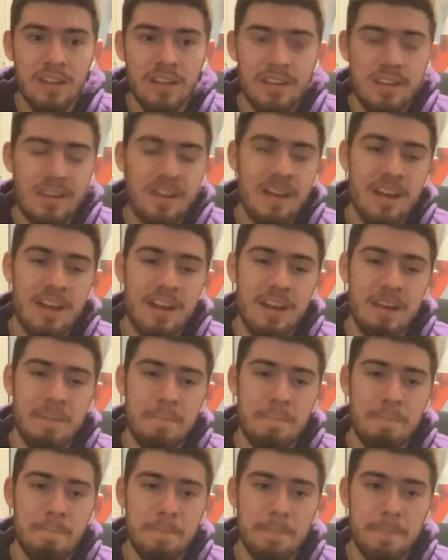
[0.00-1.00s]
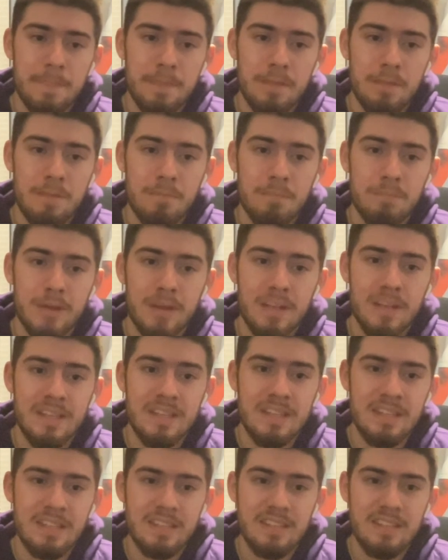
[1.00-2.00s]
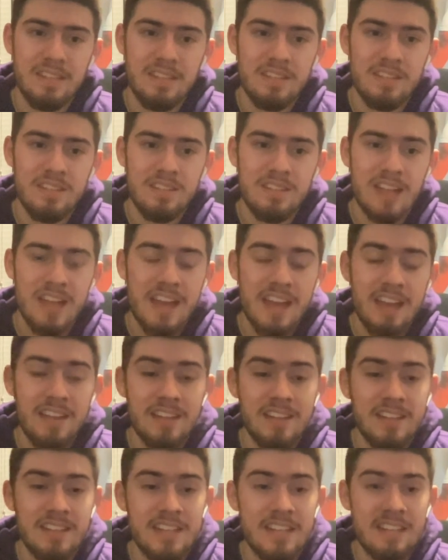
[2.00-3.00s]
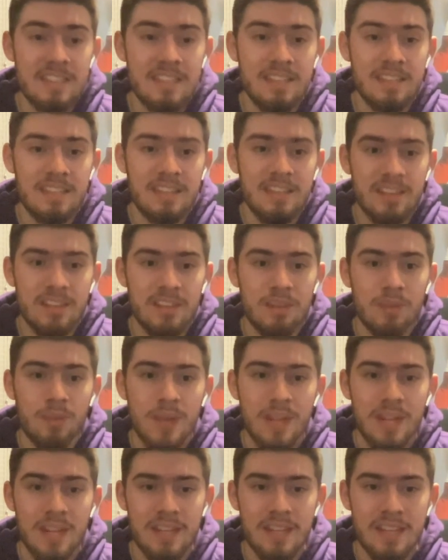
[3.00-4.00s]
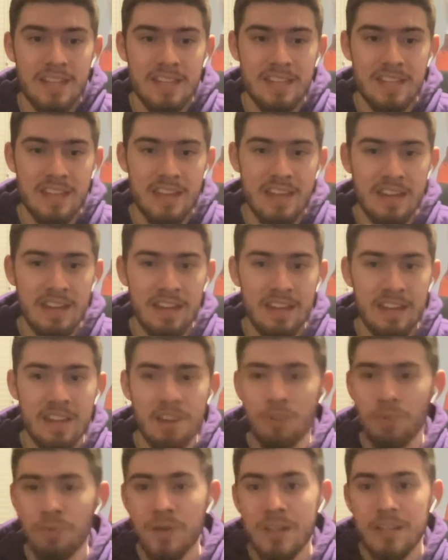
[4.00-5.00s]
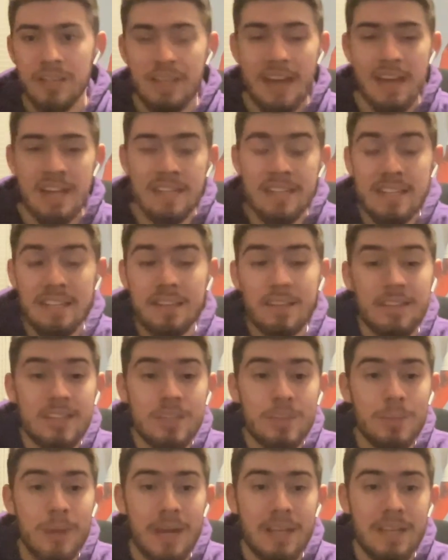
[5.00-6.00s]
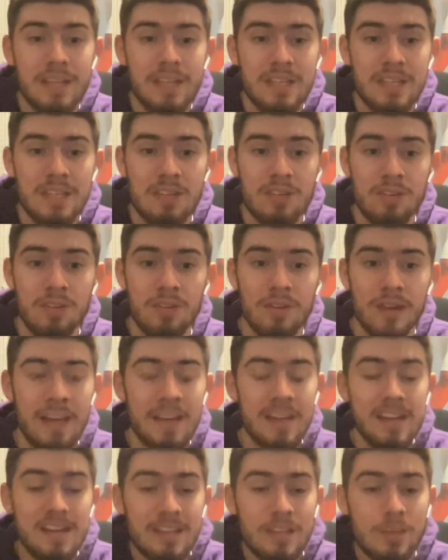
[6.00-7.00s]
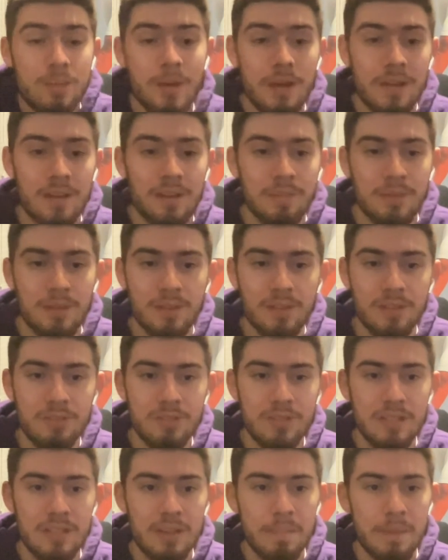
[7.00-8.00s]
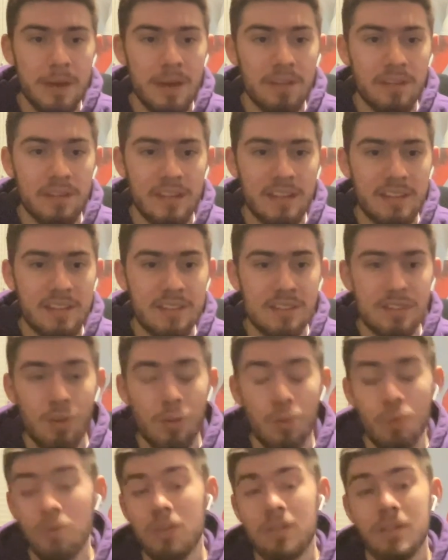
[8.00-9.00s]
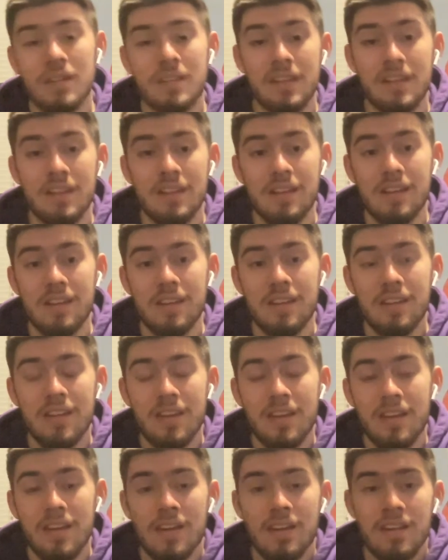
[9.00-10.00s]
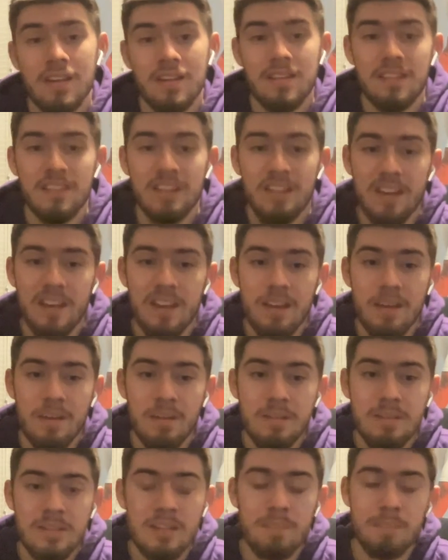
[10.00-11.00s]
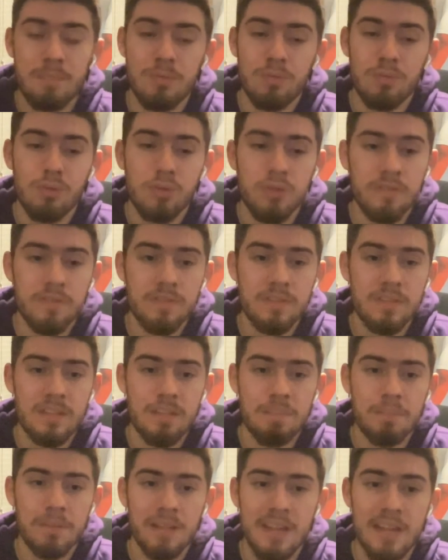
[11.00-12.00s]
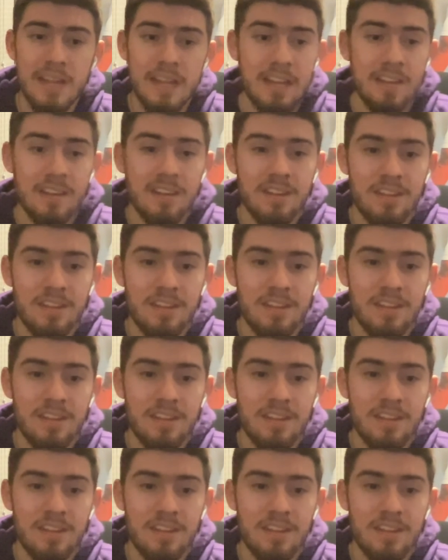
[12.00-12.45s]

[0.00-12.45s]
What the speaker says: But to end the season the way that they did, in a way that I didn't expect it to. I didn't expect them to lose to the Pelicans or the Timberwolves in the play-in.